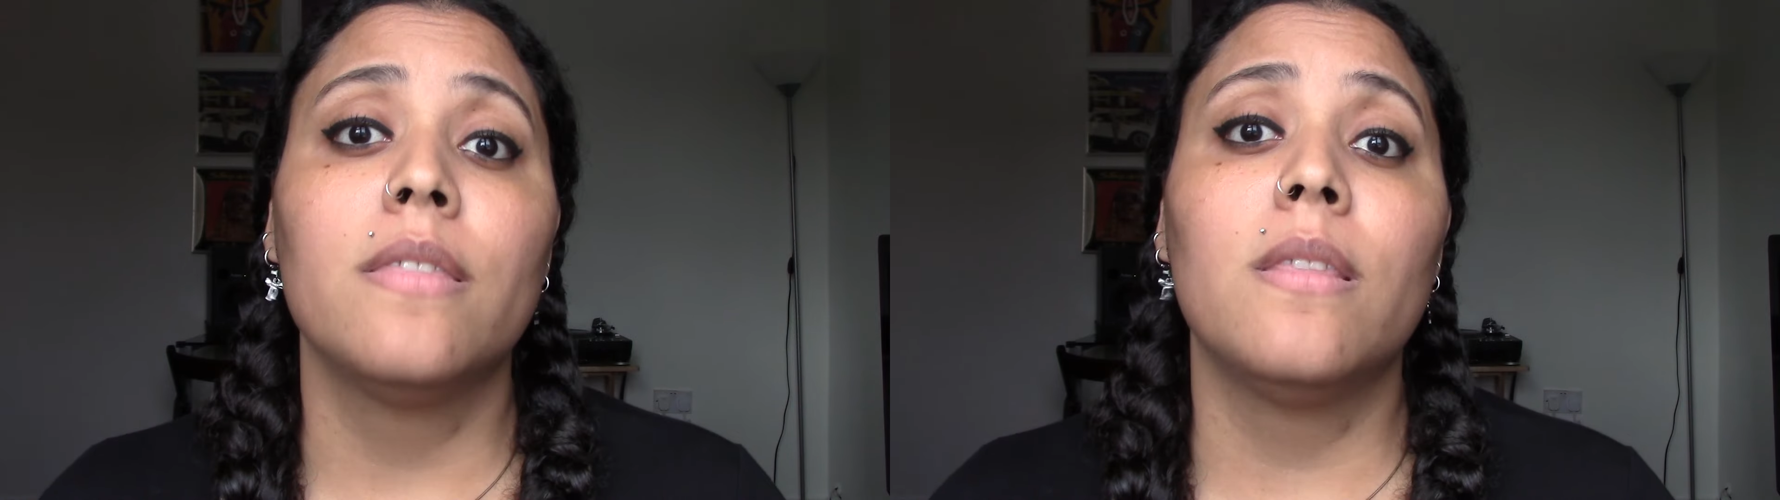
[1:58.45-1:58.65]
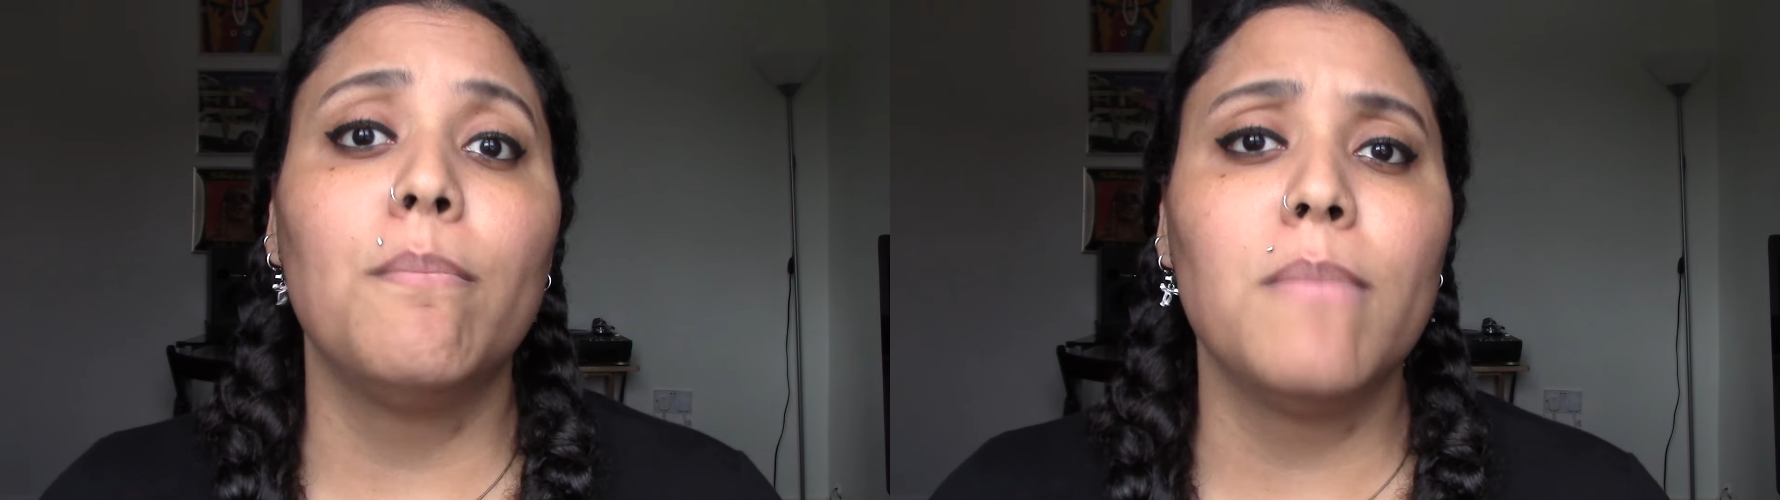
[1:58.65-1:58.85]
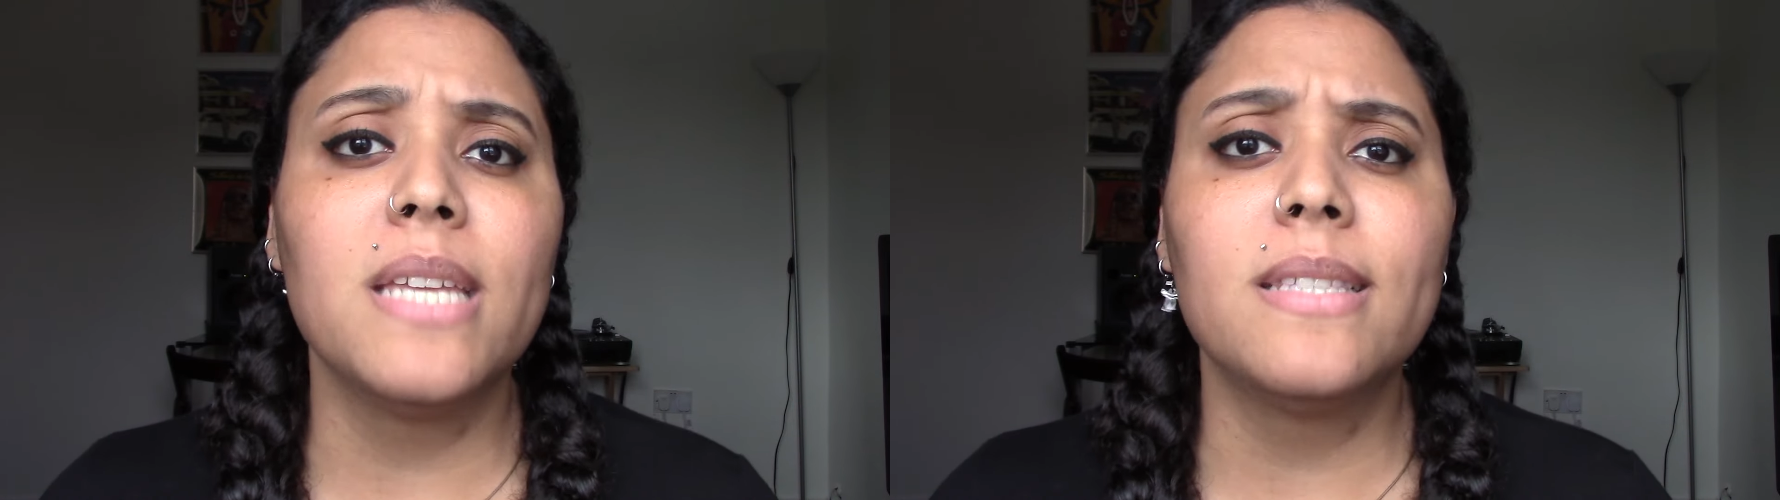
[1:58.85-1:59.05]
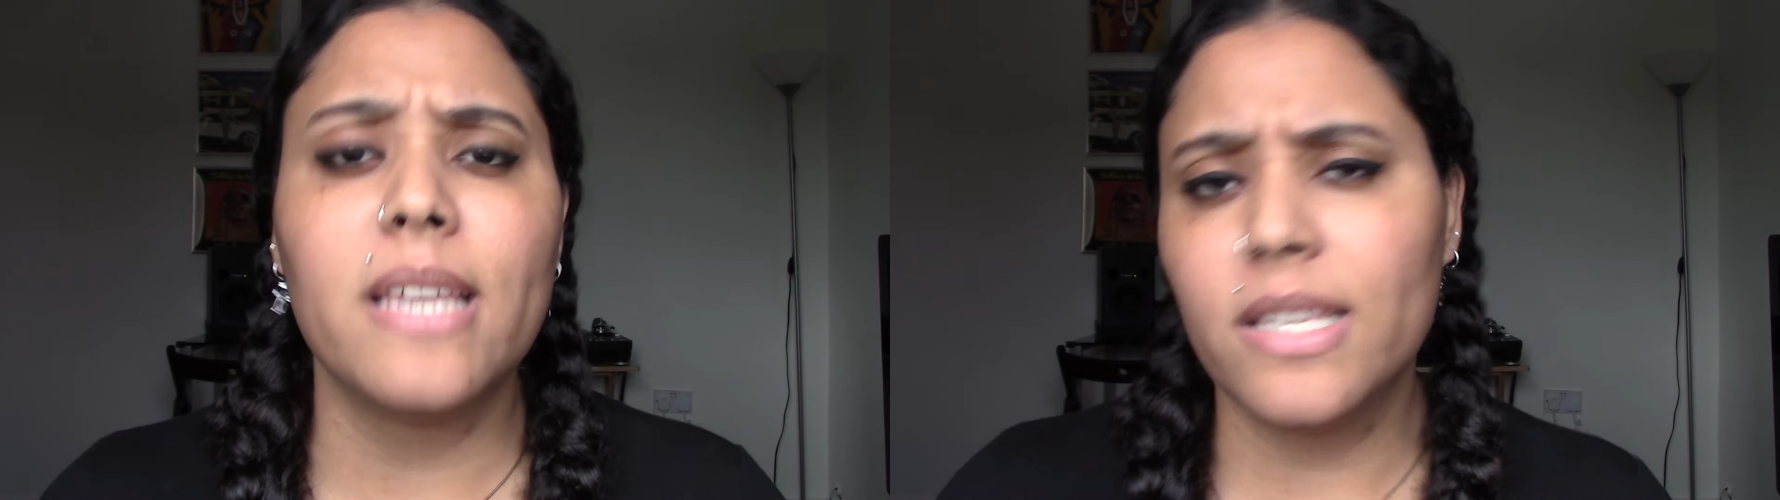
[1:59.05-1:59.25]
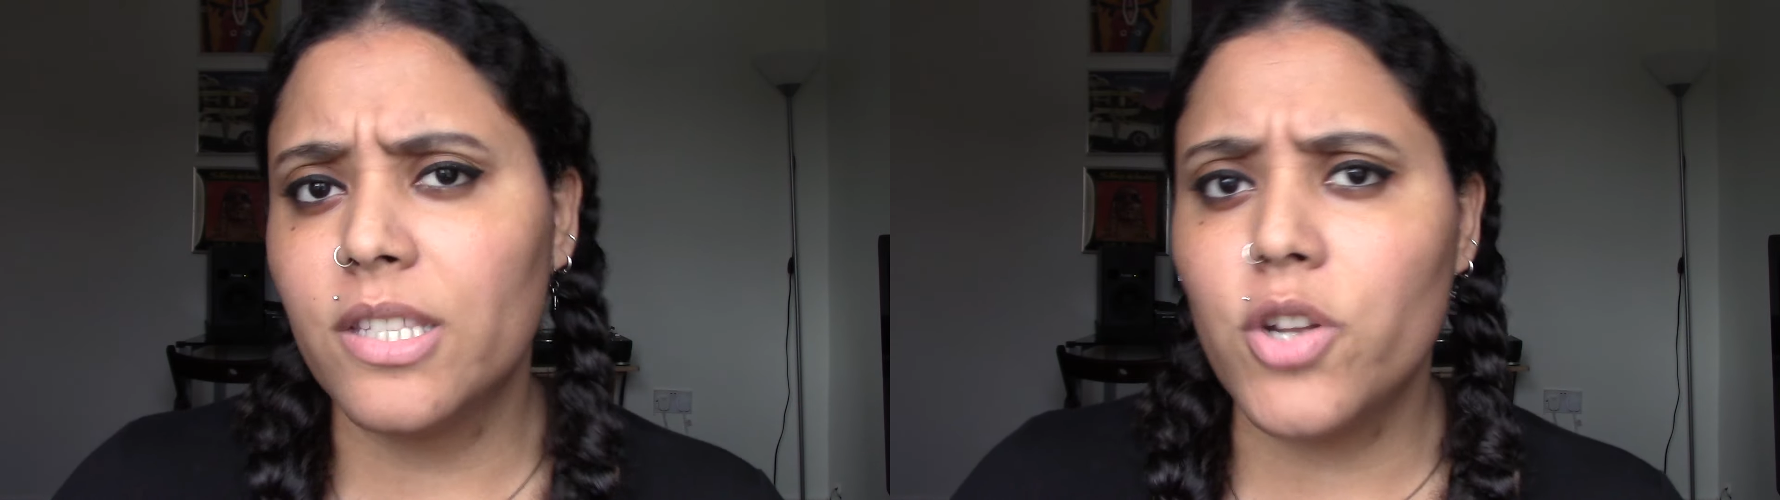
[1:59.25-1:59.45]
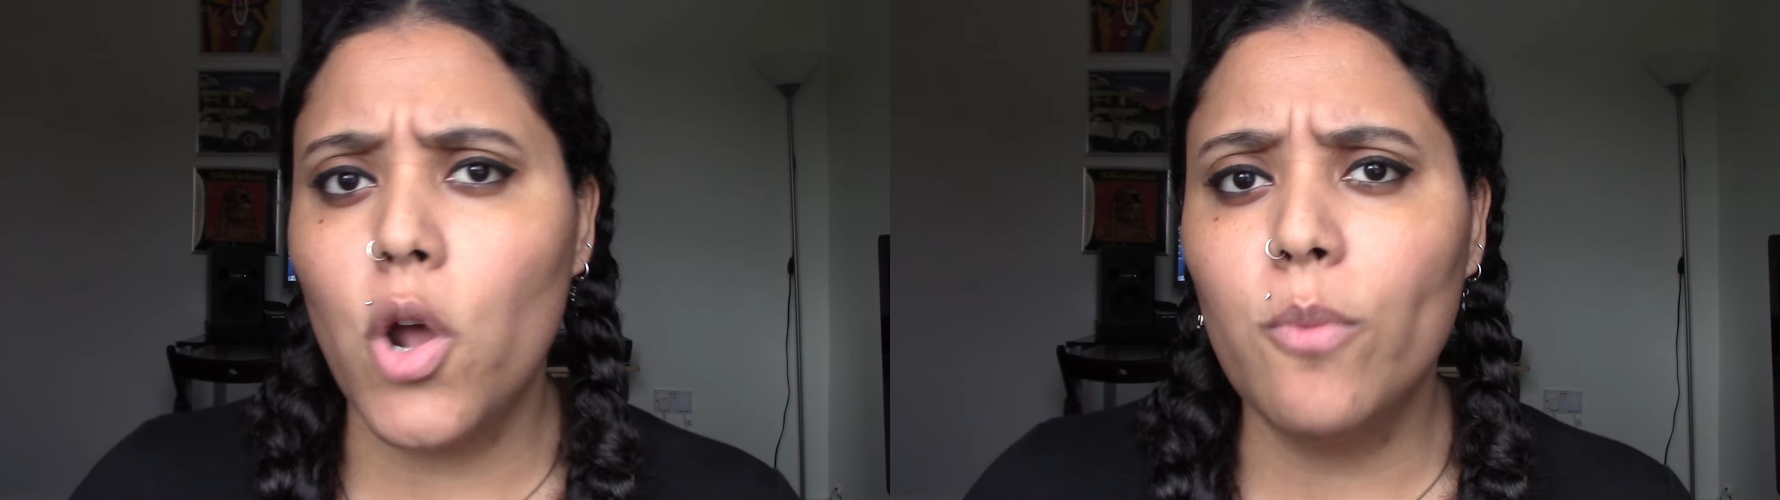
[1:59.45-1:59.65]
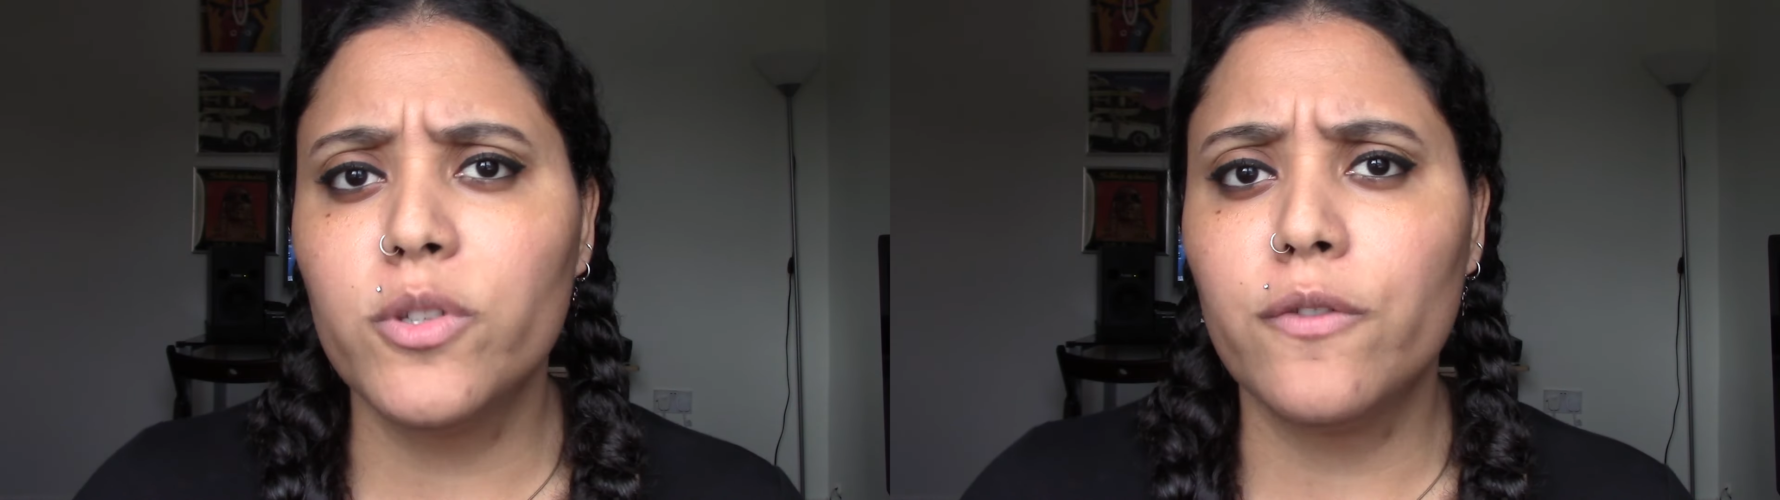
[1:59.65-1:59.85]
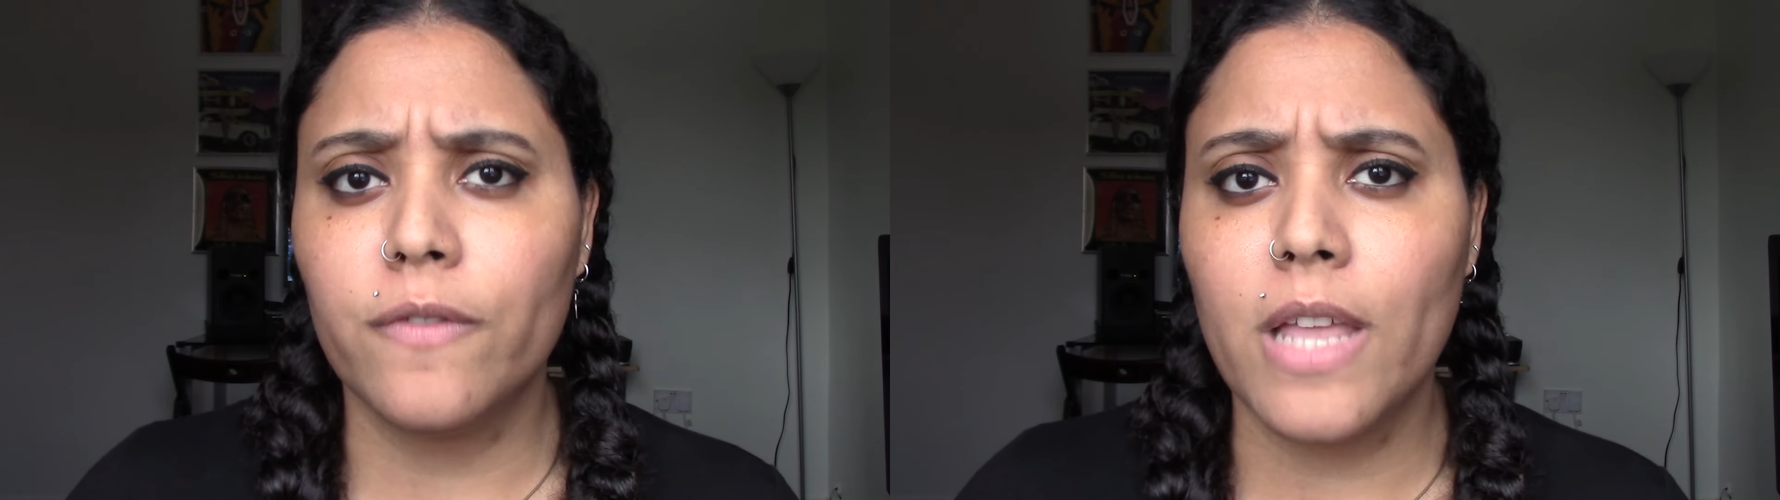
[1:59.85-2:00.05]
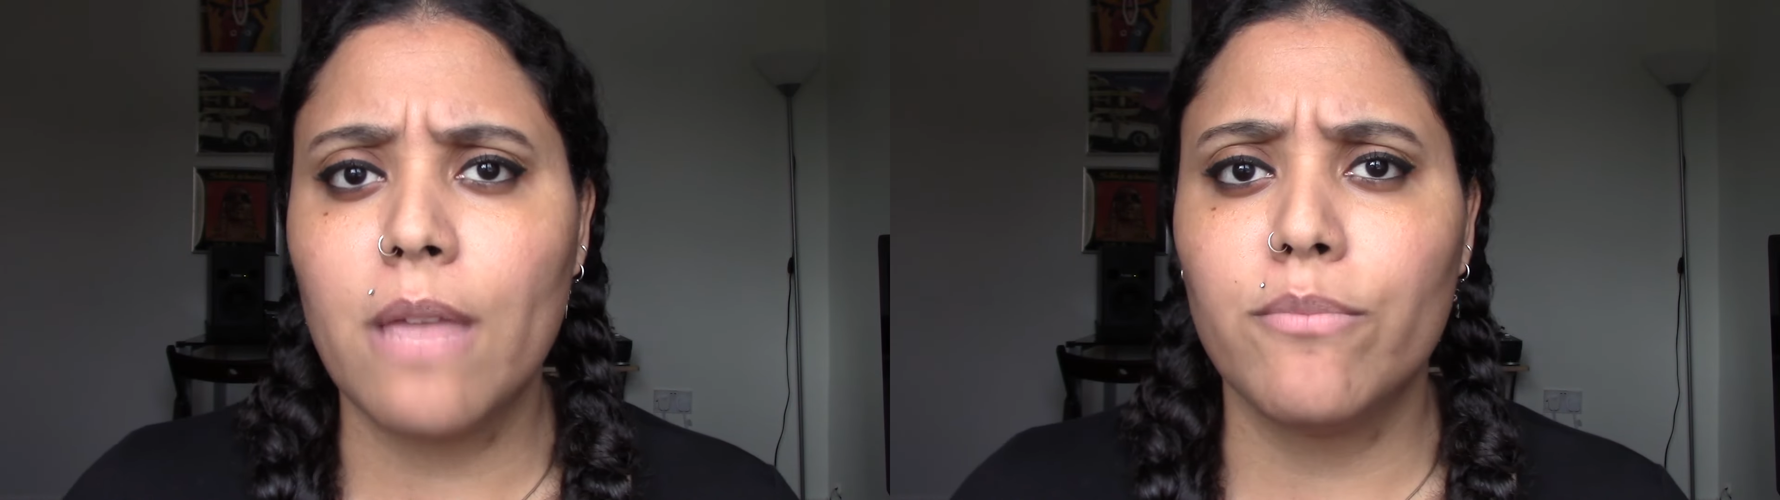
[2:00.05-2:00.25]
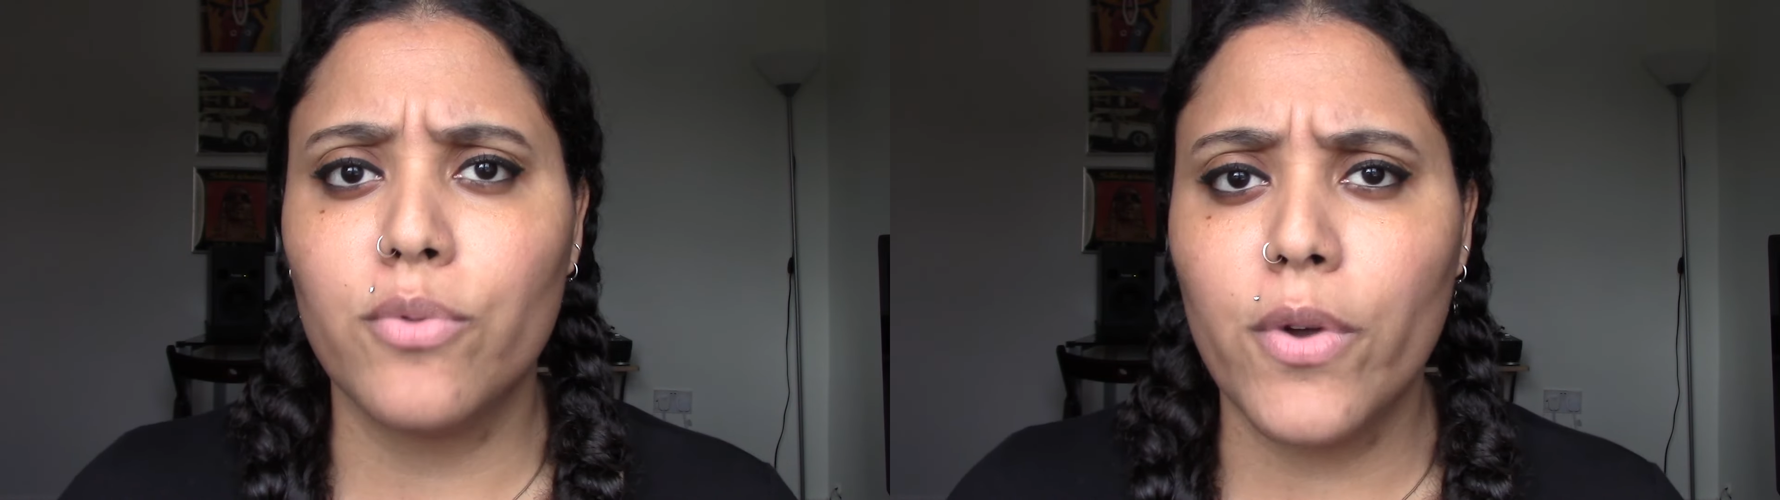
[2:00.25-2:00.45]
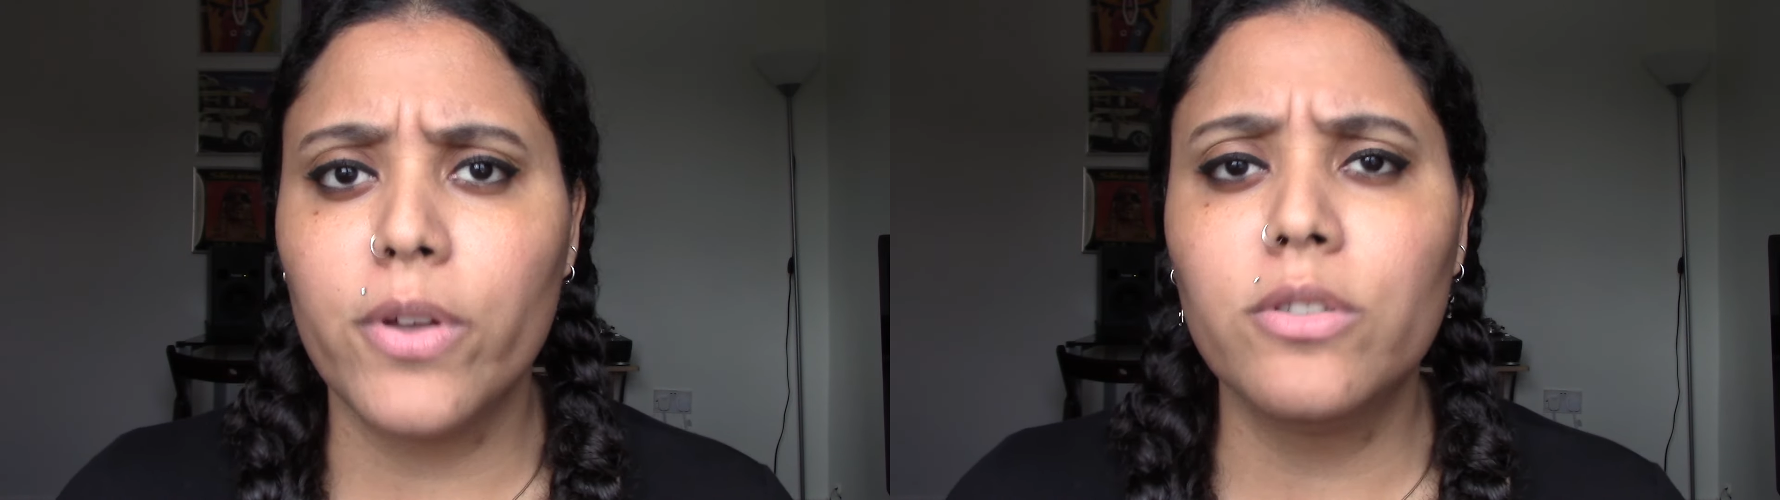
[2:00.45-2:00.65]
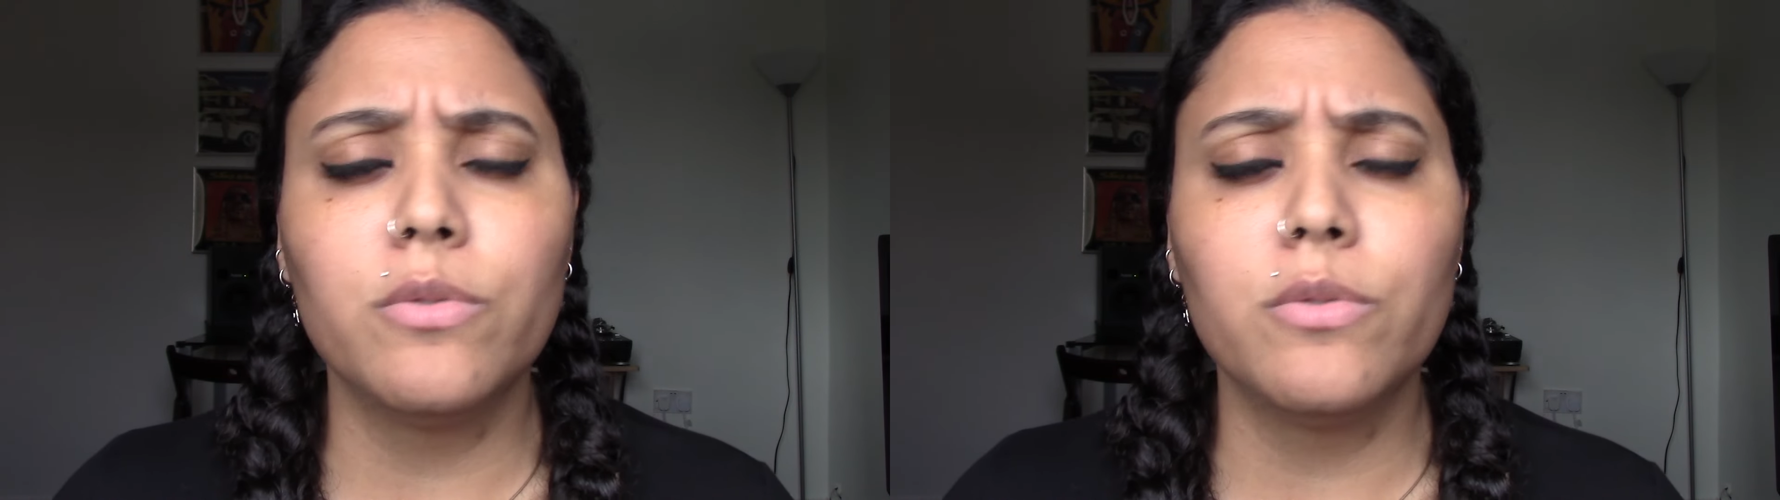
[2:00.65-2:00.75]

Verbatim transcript: The meat tasted almost flame broiled.